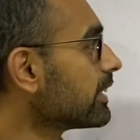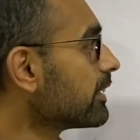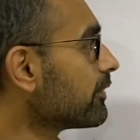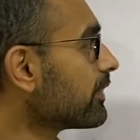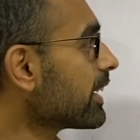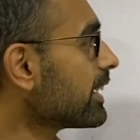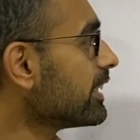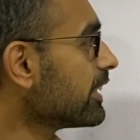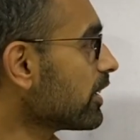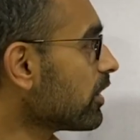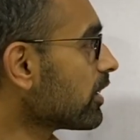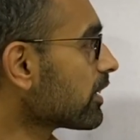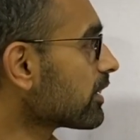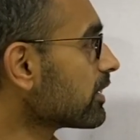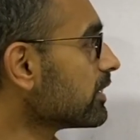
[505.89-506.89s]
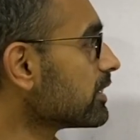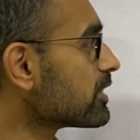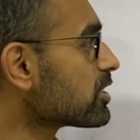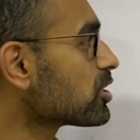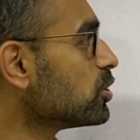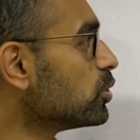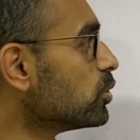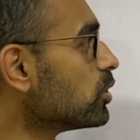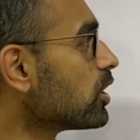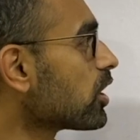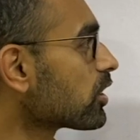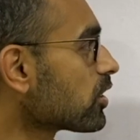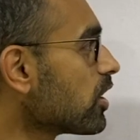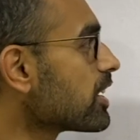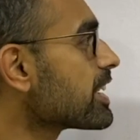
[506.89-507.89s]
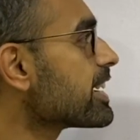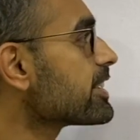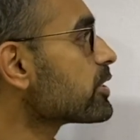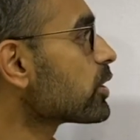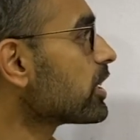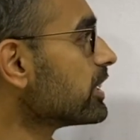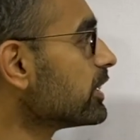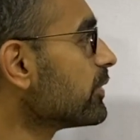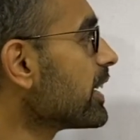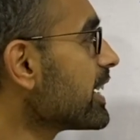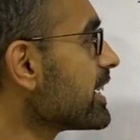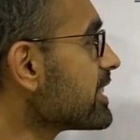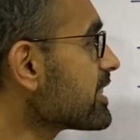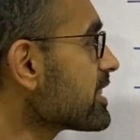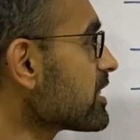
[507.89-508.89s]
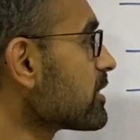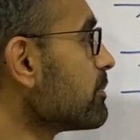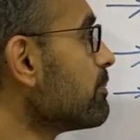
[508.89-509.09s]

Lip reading: while your school or college or otherwise,